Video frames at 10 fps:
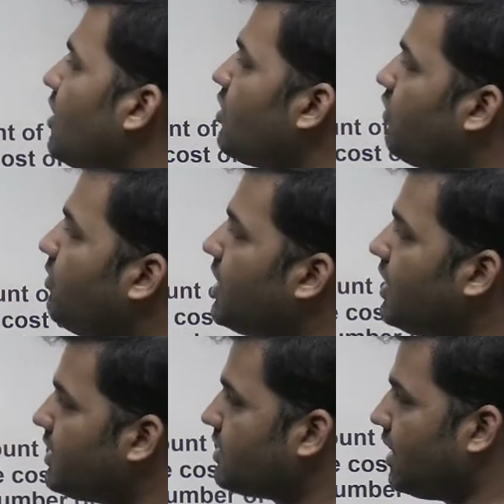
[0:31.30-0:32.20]
of money
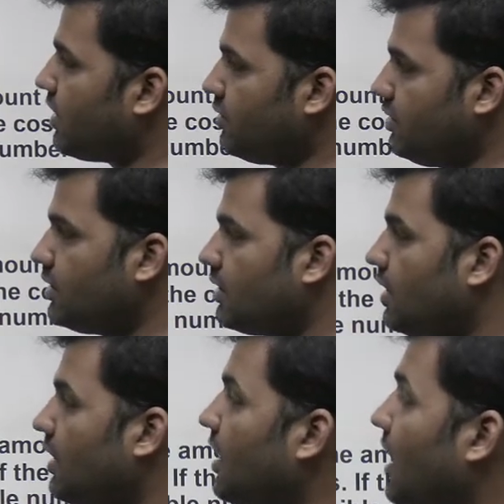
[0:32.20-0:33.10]
as Aaron.
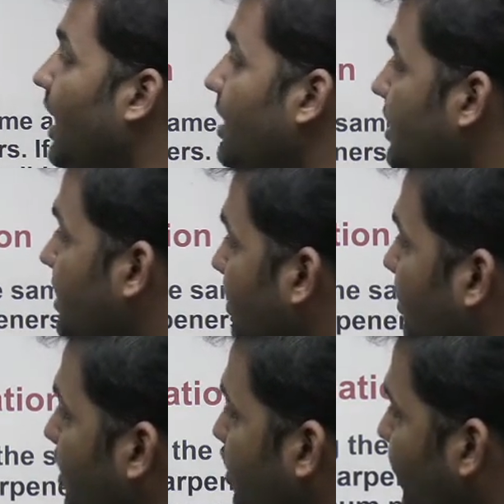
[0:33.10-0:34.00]
Aditya
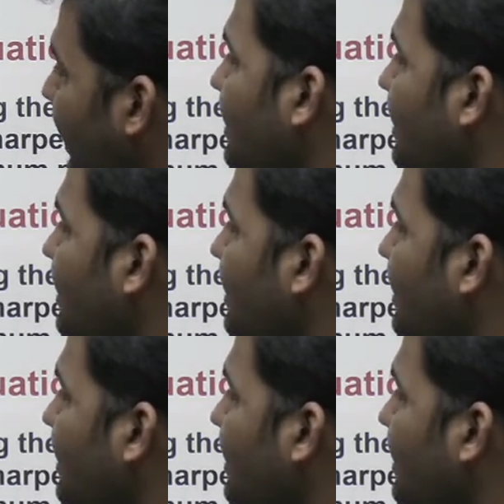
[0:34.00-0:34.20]
bought twice